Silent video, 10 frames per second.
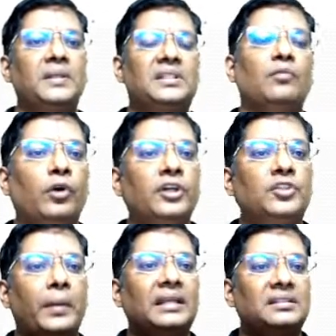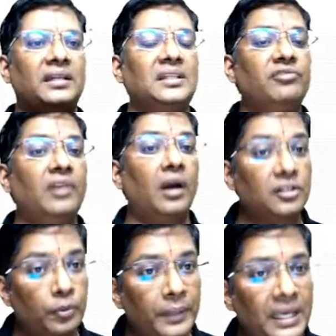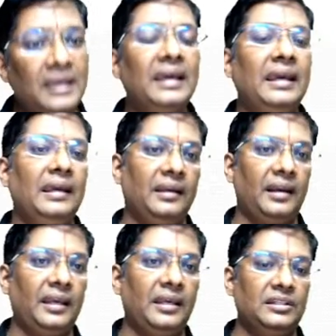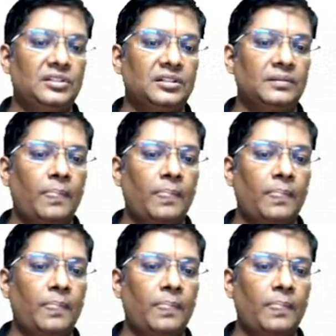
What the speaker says: plus and OH minus ions will also be increased.